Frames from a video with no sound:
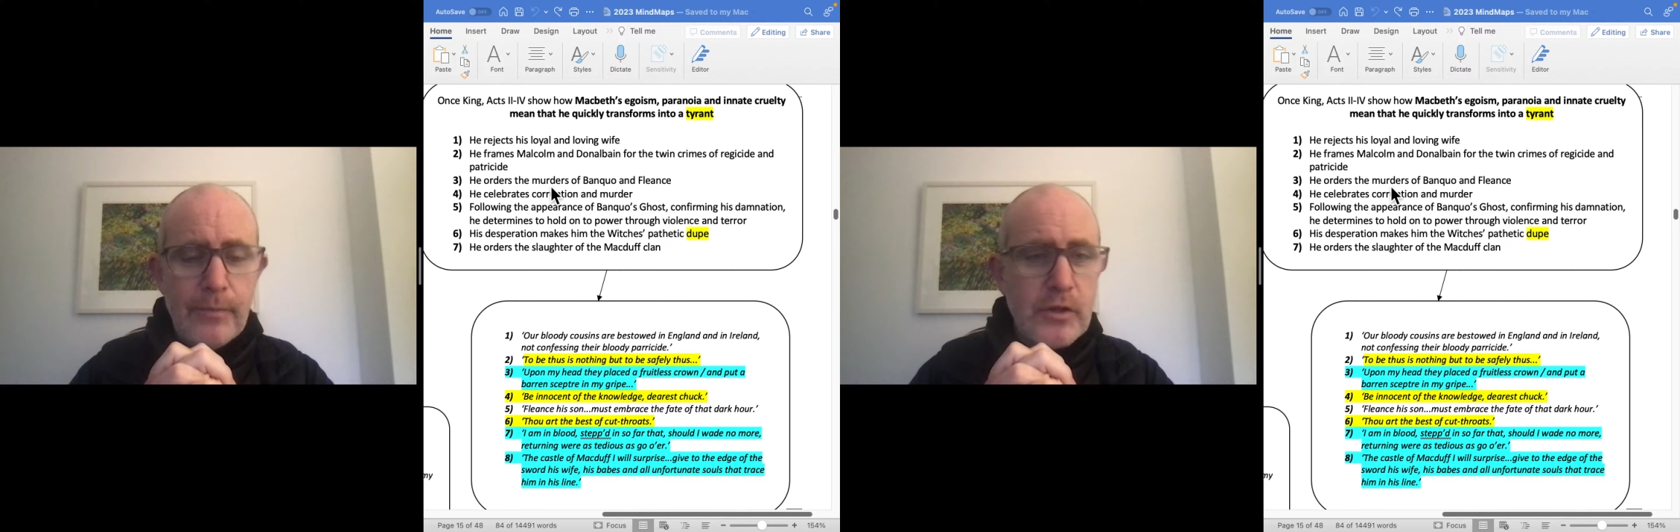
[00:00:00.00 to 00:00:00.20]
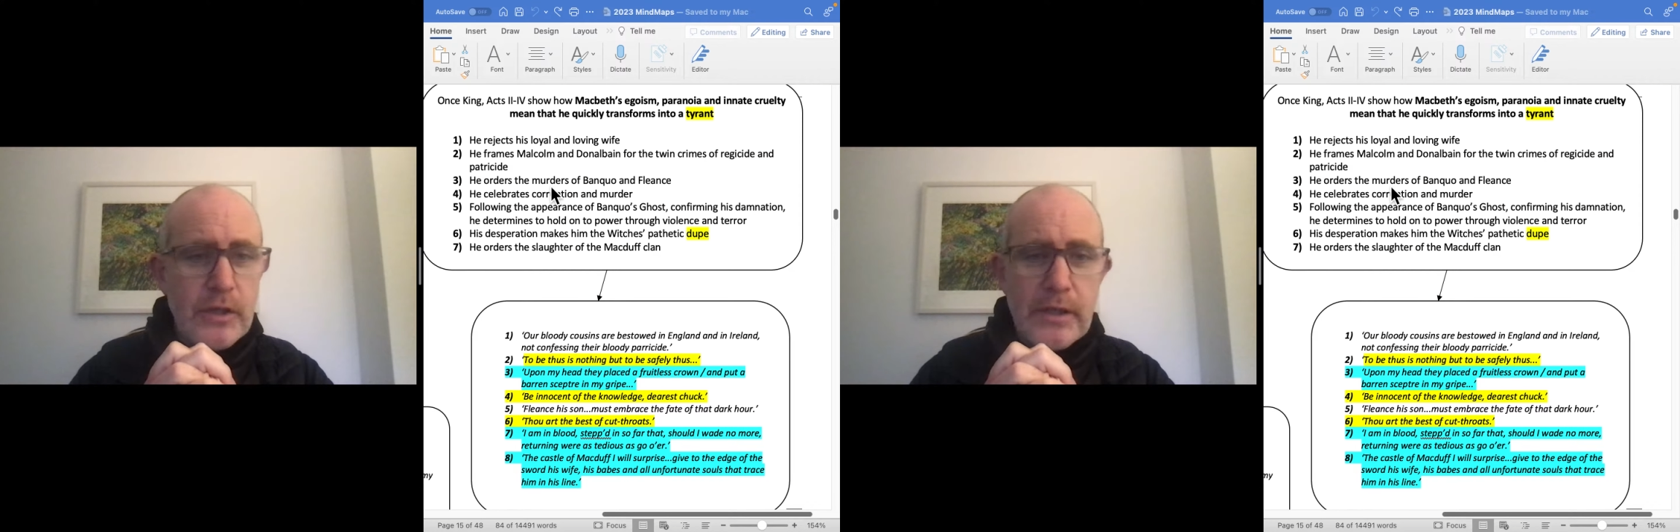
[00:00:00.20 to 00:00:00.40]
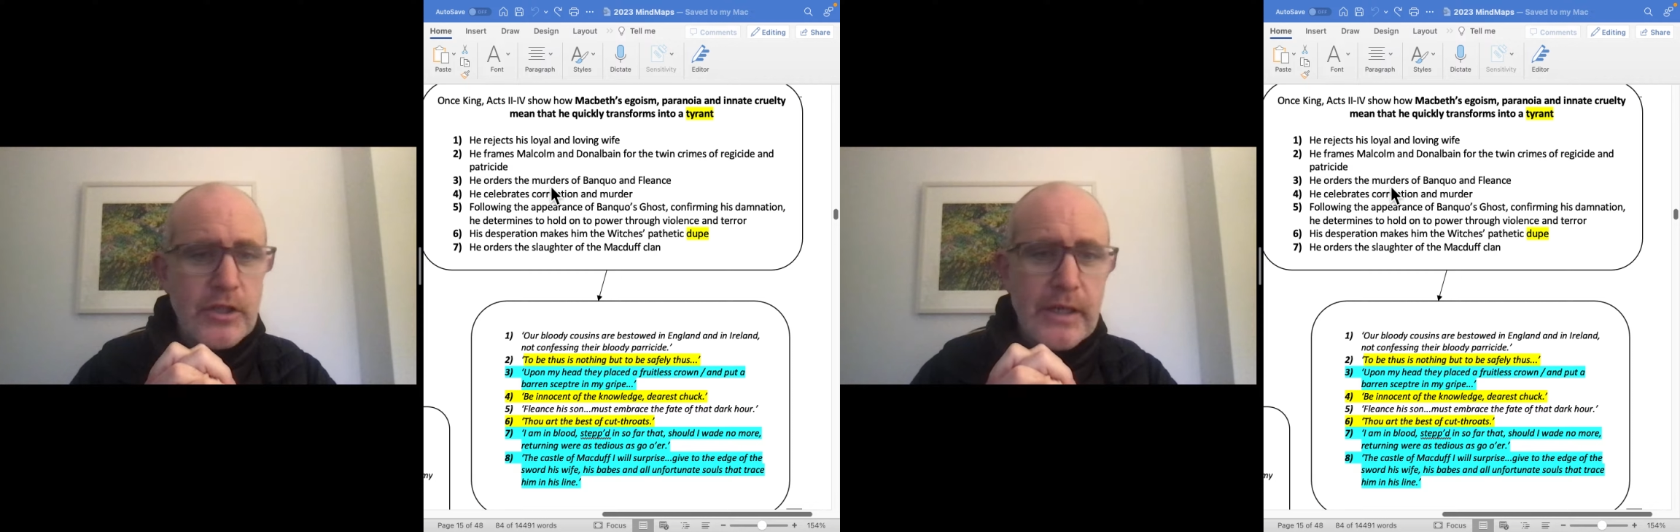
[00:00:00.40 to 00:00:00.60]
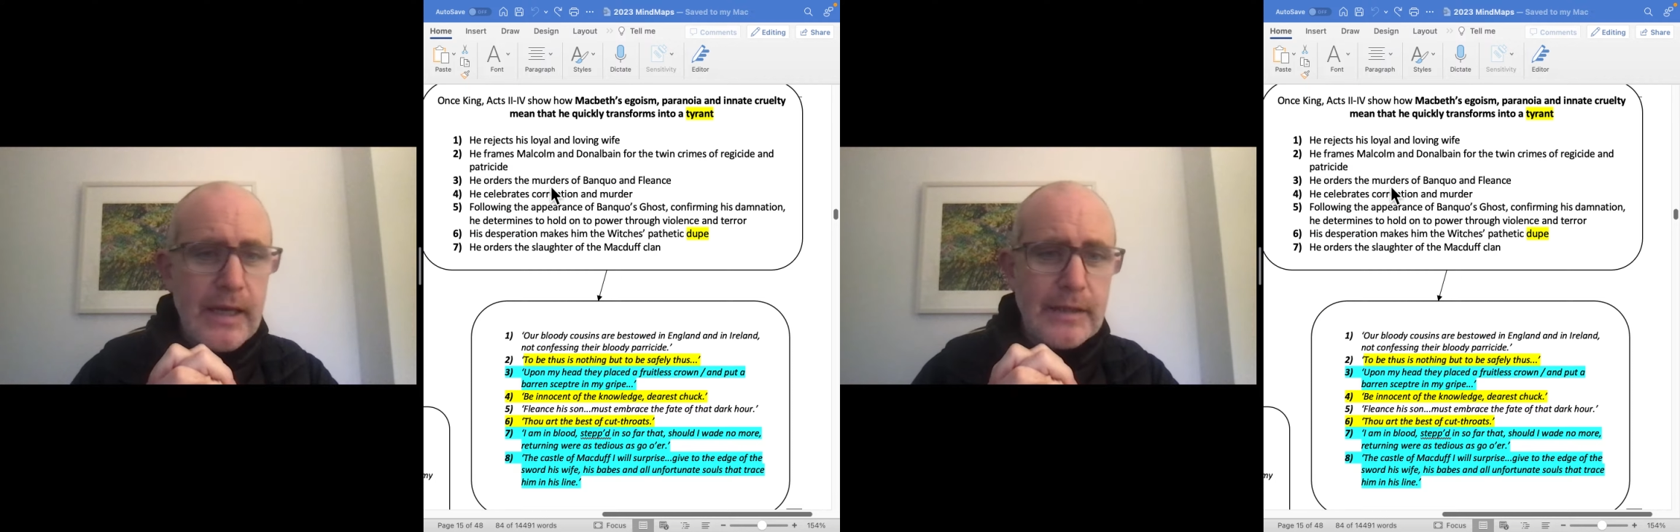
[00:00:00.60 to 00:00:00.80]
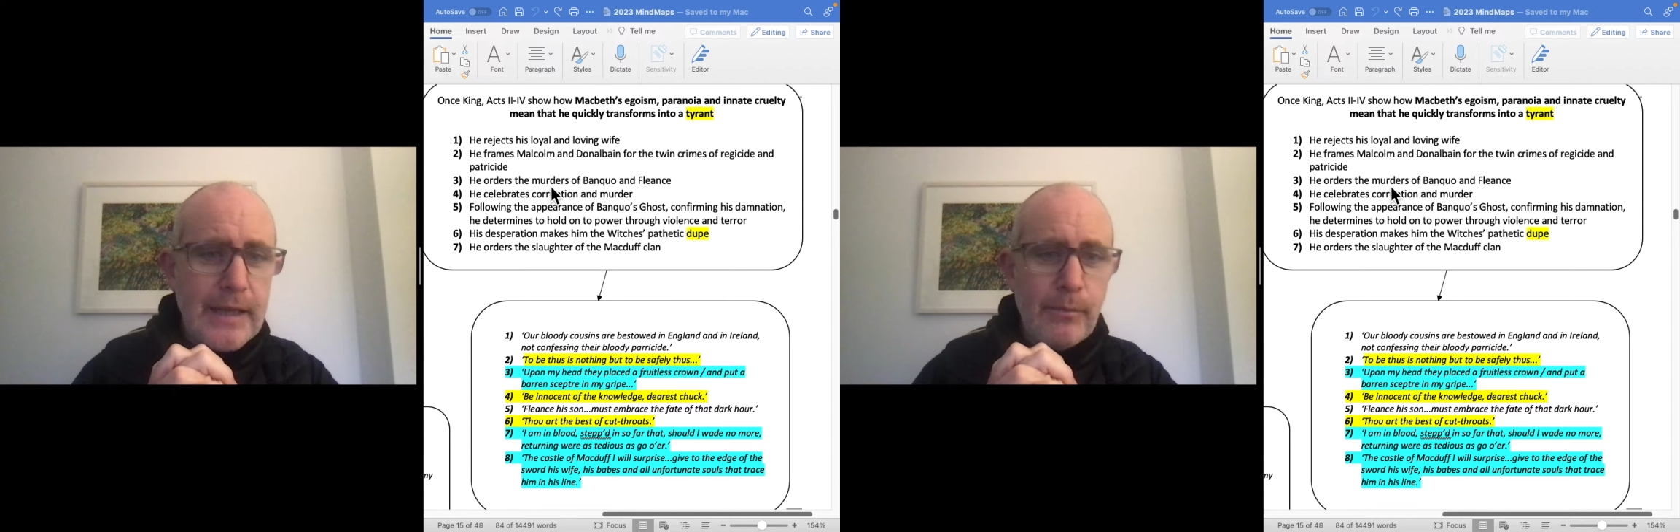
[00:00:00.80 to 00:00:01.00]
she
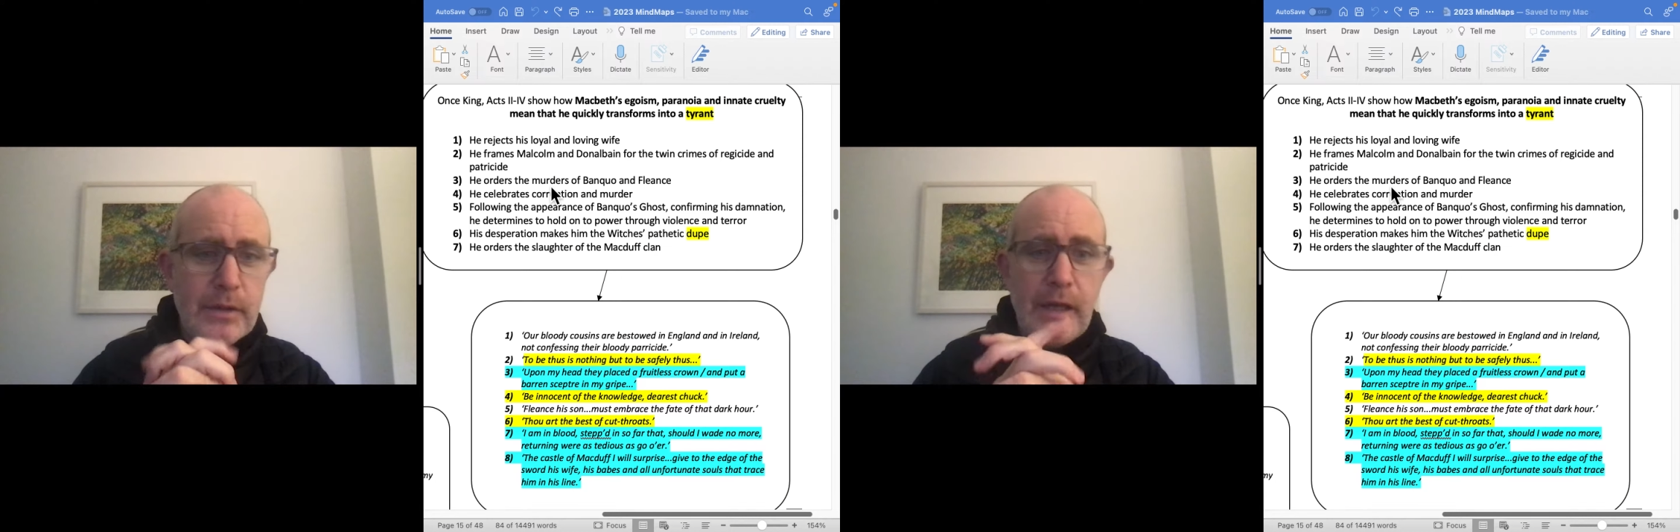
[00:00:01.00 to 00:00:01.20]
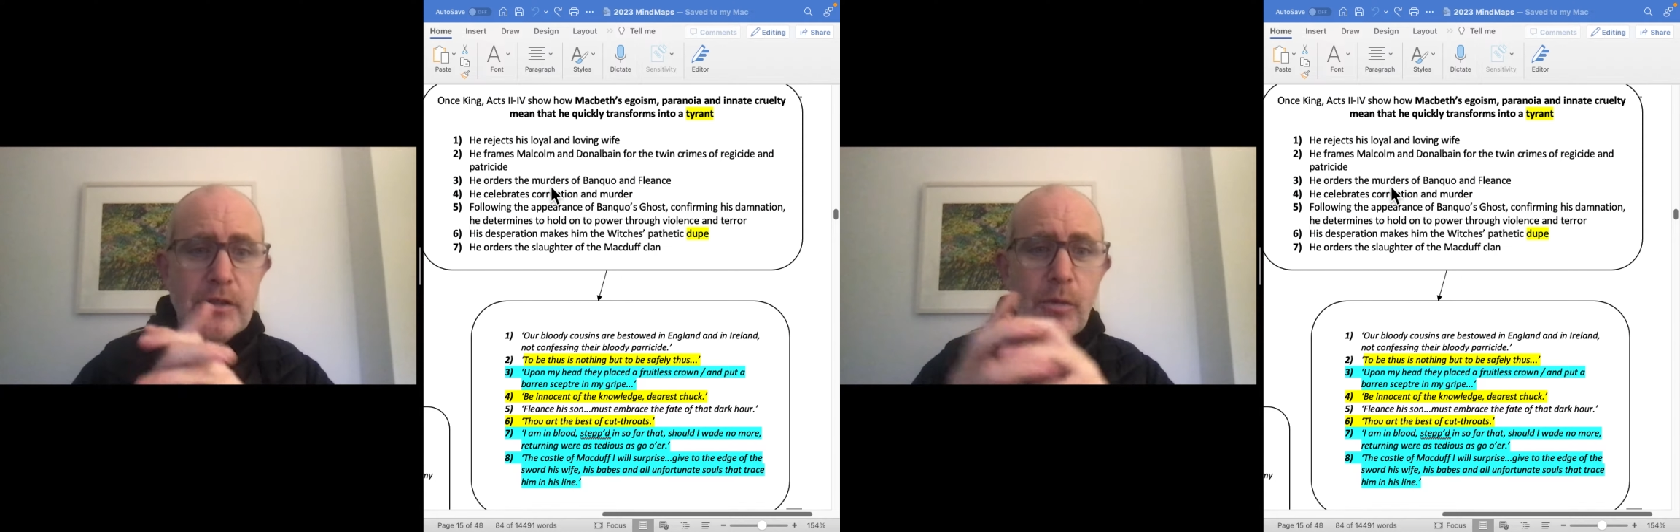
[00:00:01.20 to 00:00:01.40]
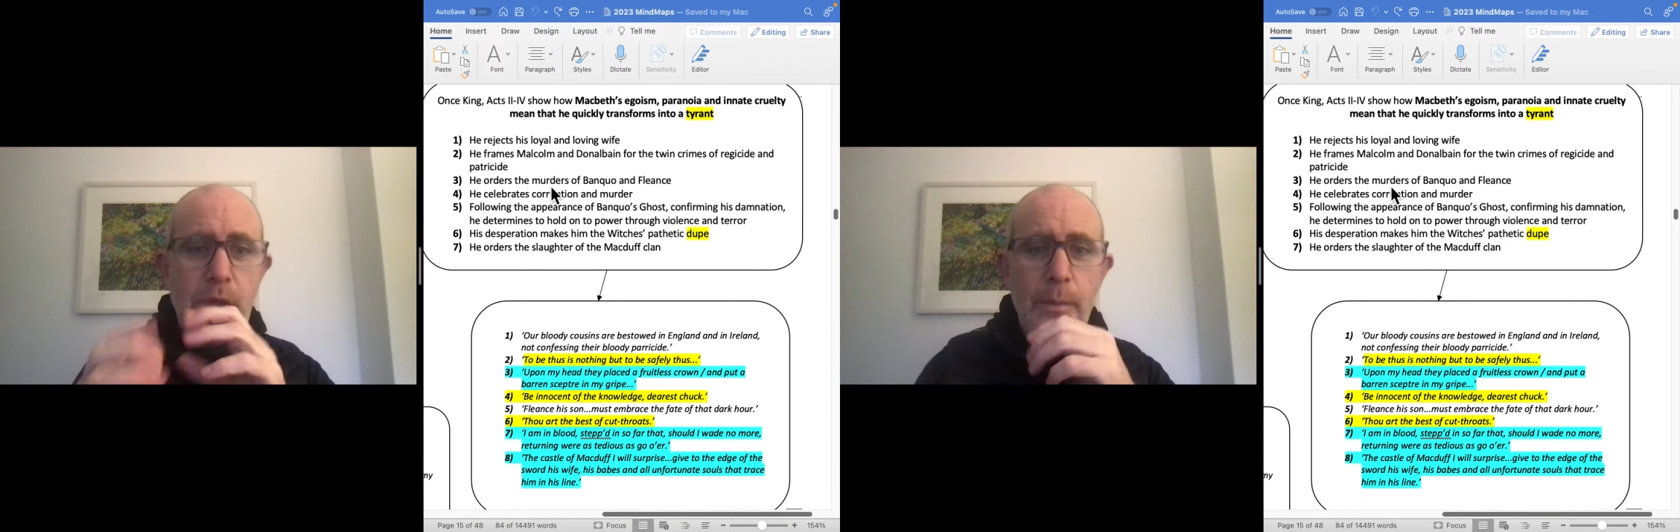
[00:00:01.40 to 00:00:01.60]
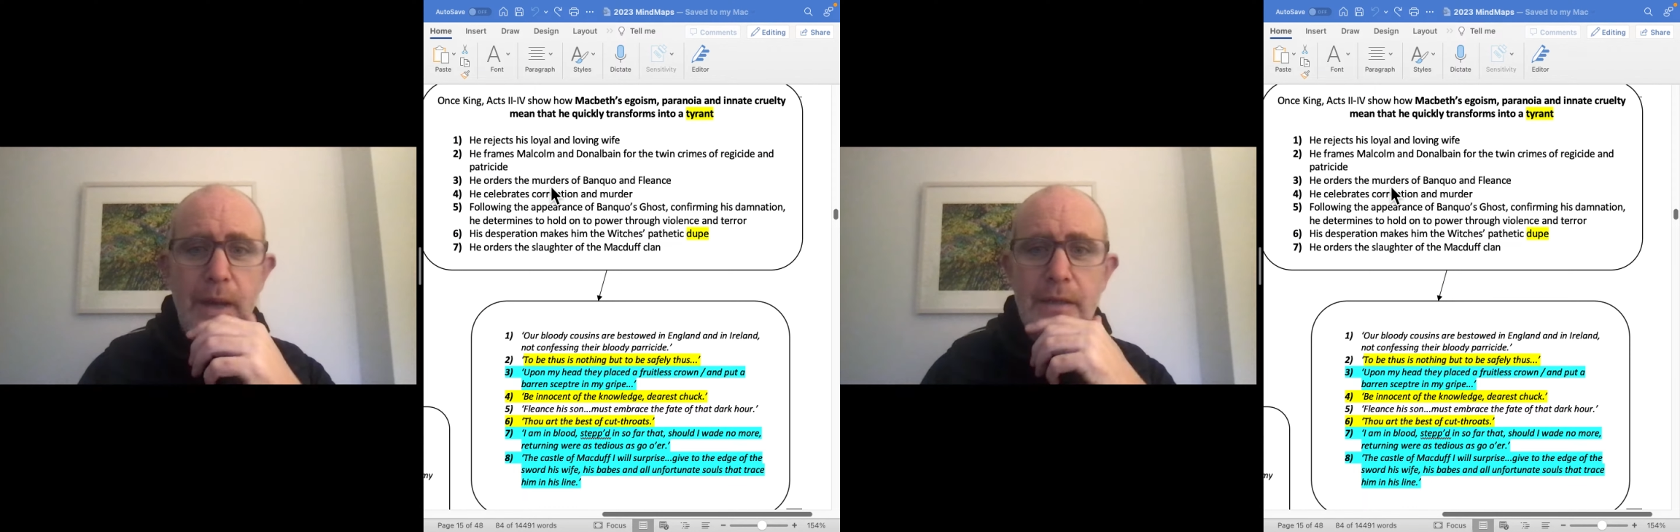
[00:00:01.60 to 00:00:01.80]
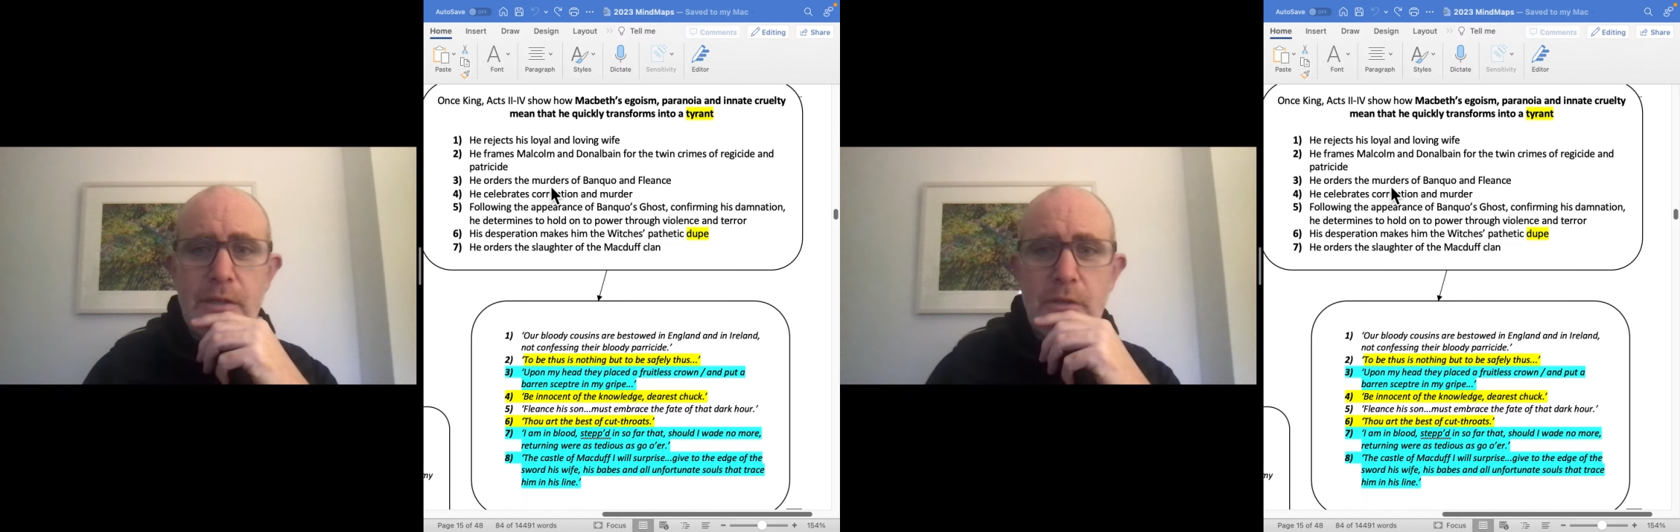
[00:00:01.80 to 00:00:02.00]
can't help him with that, so he
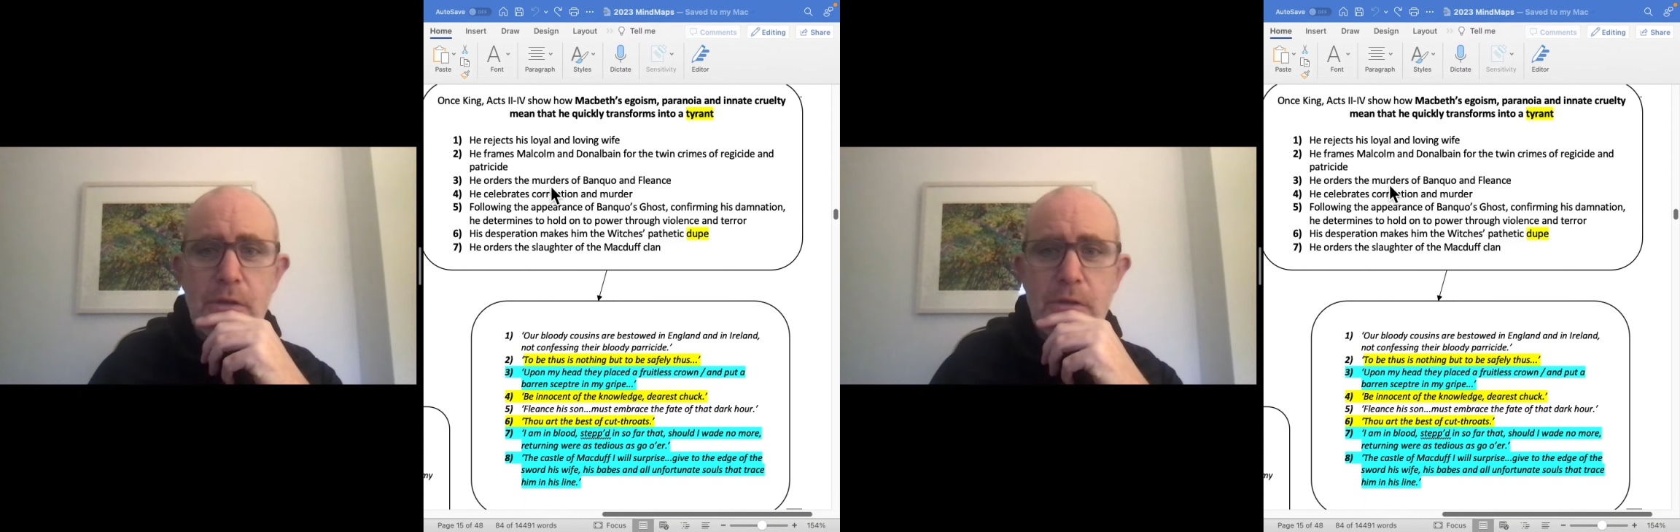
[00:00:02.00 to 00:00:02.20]
abandons her.